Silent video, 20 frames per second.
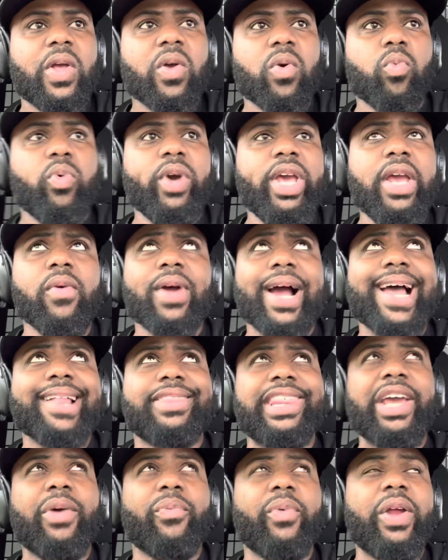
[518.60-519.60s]
We I
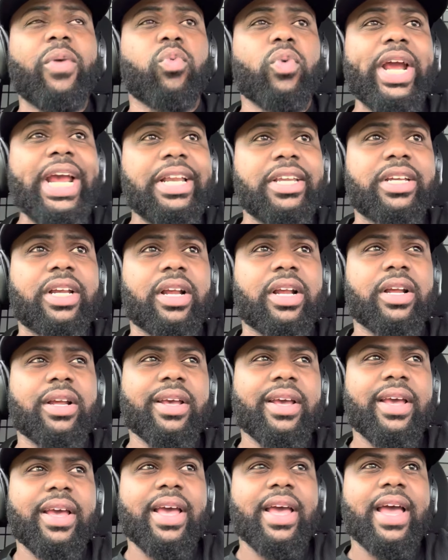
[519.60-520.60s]
think we reached.
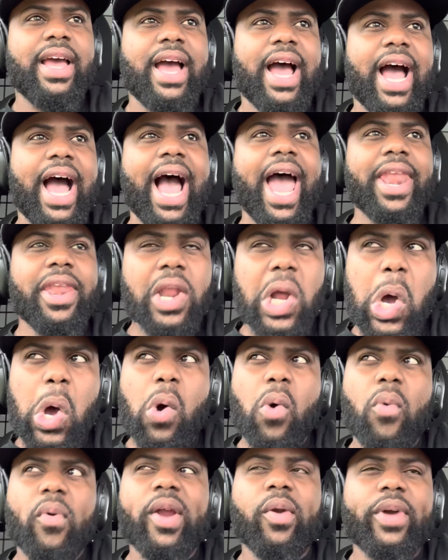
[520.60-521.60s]
I know
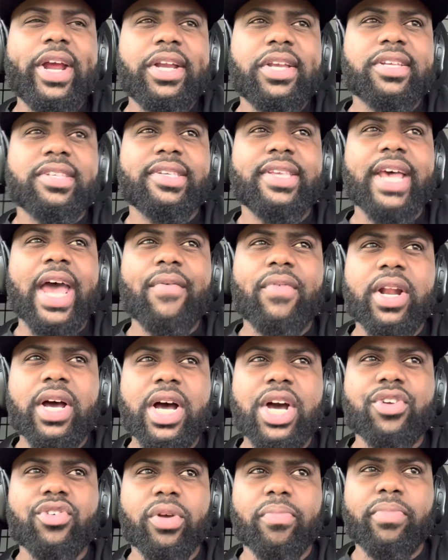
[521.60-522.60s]
we reached
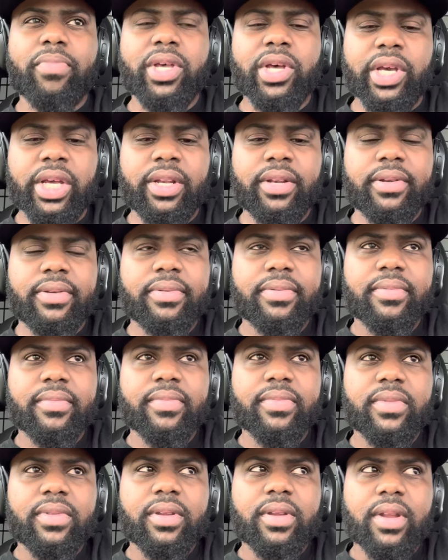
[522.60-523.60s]
700
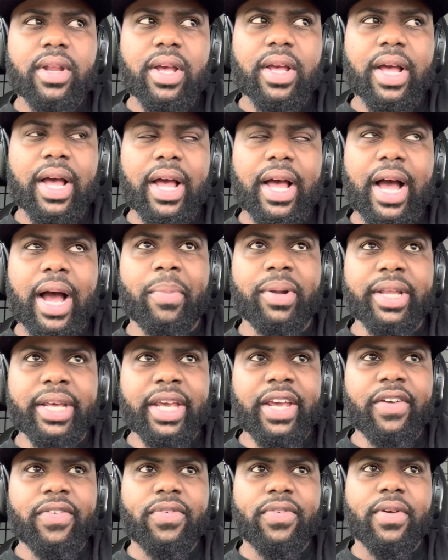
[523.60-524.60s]
million, I
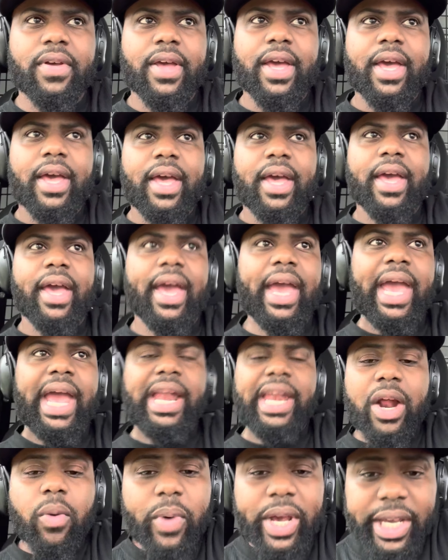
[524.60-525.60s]
believe, and
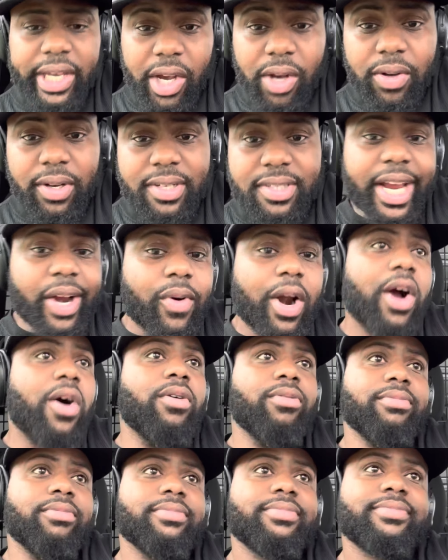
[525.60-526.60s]
then we killed a
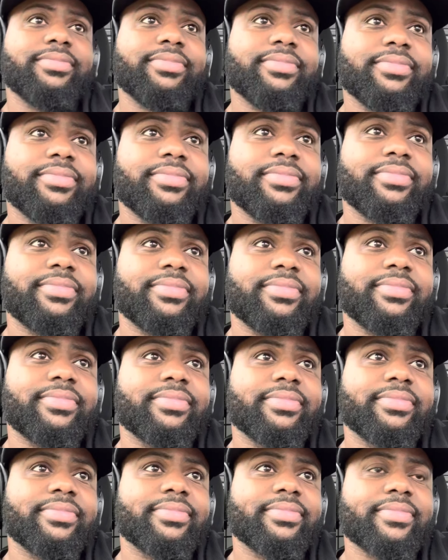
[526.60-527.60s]
zero.
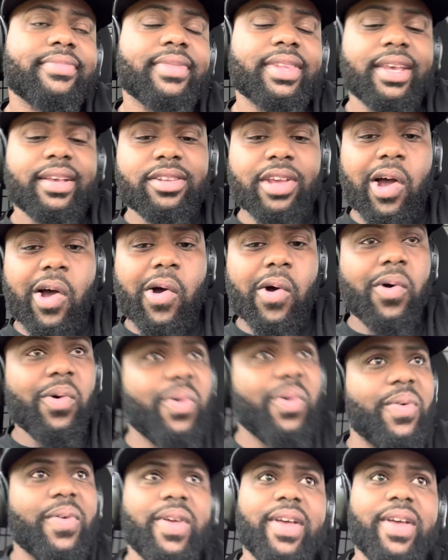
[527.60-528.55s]
So.